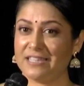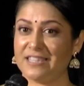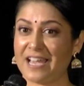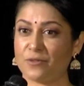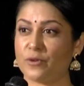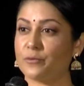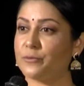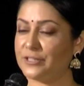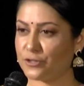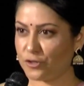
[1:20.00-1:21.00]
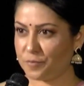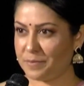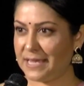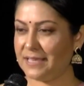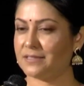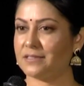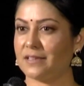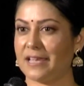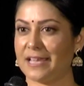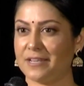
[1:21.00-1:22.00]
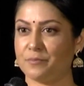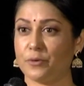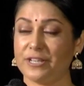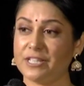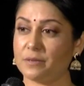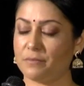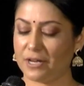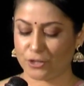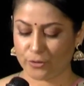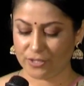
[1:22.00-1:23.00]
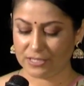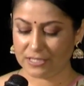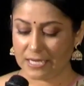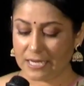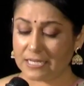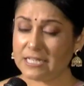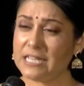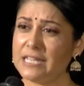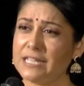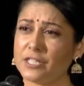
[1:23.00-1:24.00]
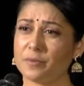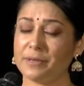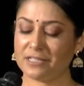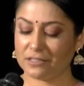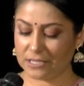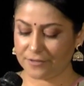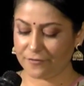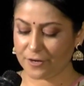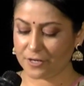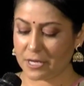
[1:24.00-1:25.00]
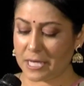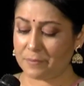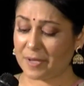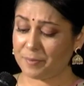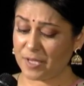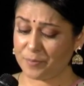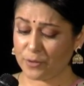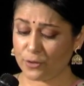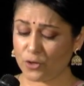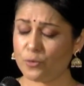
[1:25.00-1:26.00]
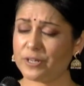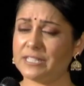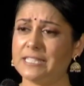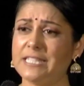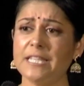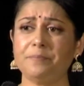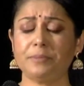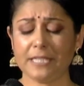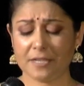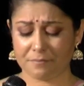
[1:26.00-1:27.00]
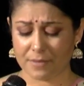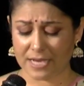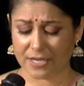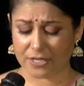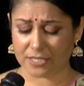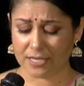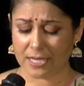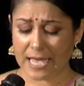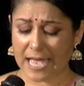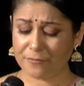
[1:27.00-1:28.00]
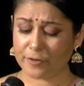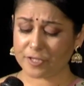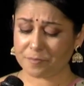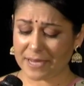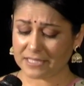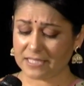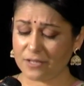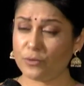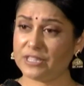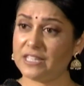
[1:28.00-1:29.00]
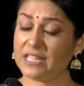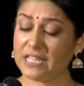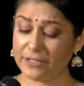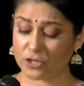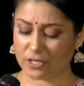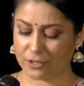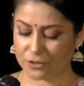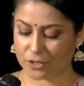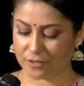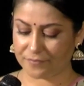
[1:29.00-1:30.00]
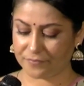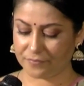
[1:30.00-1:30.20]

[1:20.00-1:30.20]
that were research-based and put into modules needed to be delivered by people who were deeply admired and respected within each culture.